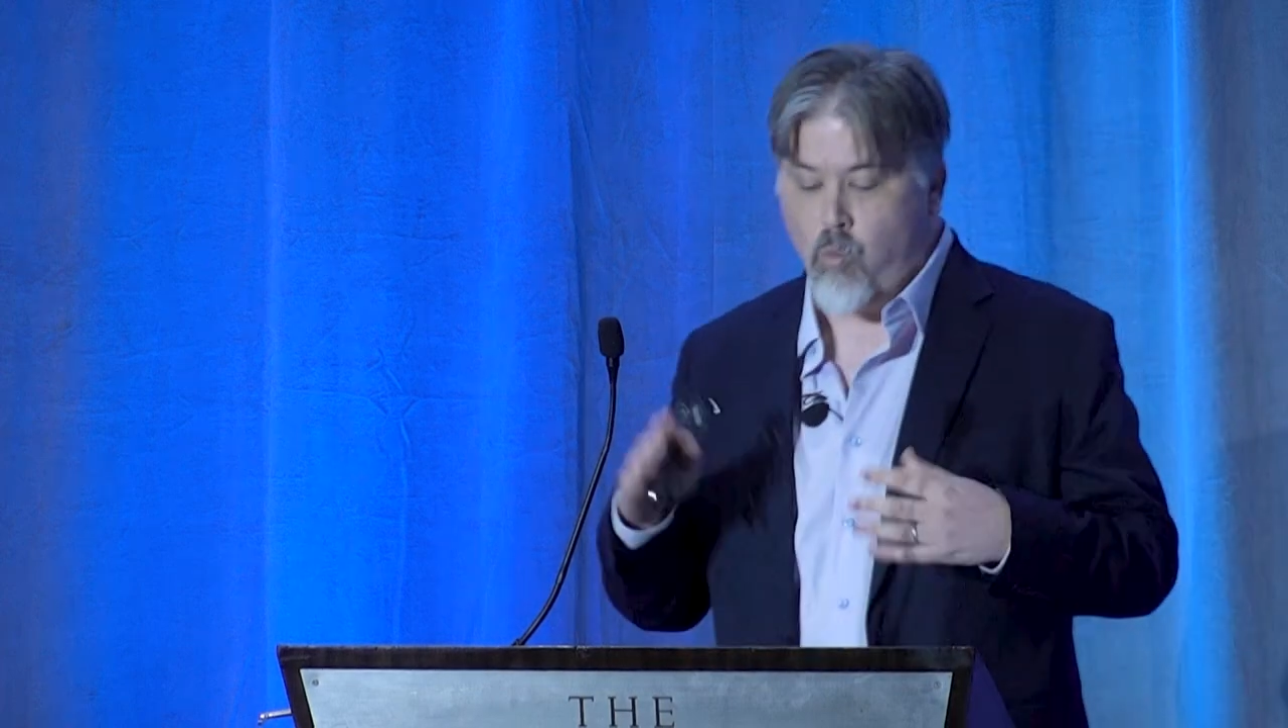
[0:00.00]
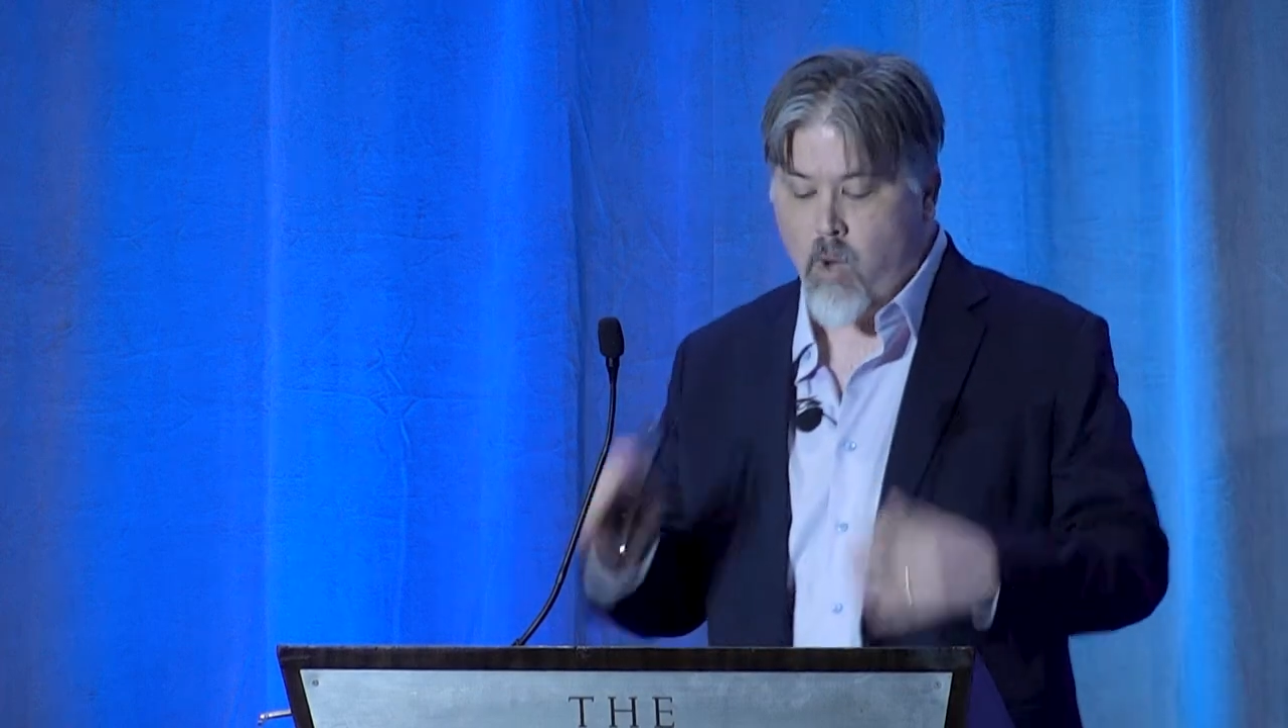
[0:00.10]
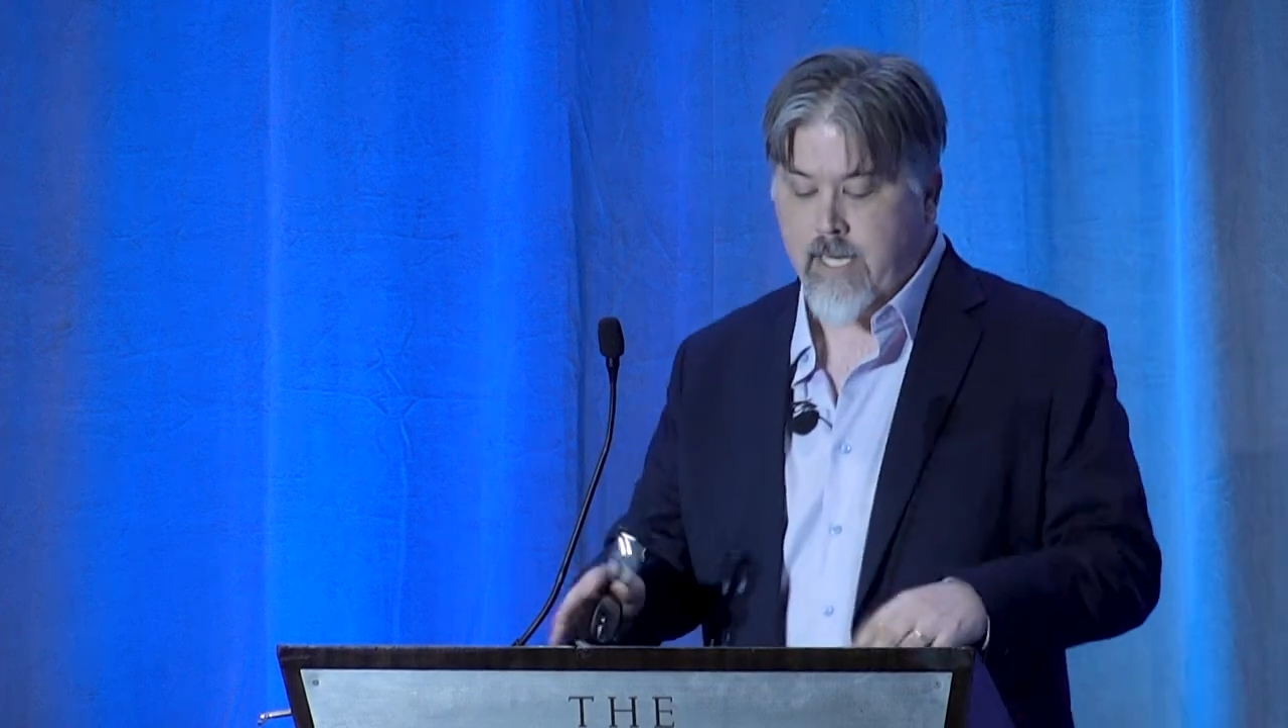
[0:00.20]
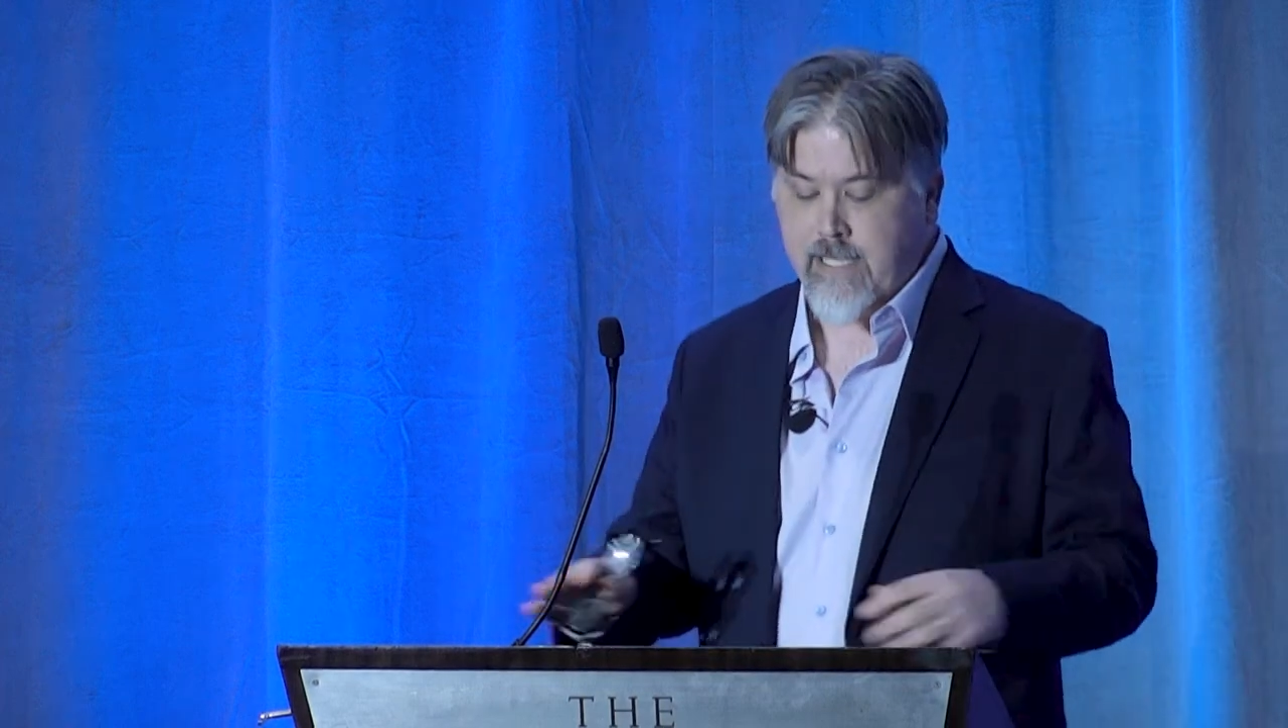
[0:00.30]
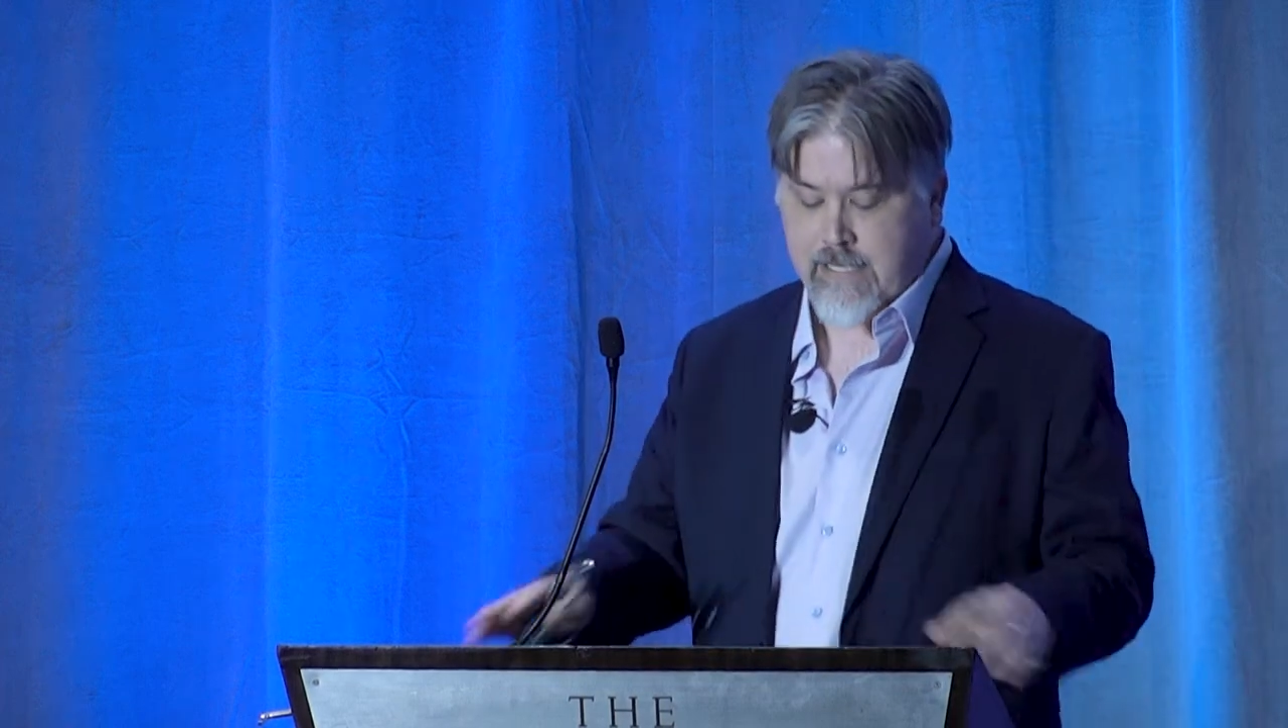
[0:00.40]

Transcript: 1 in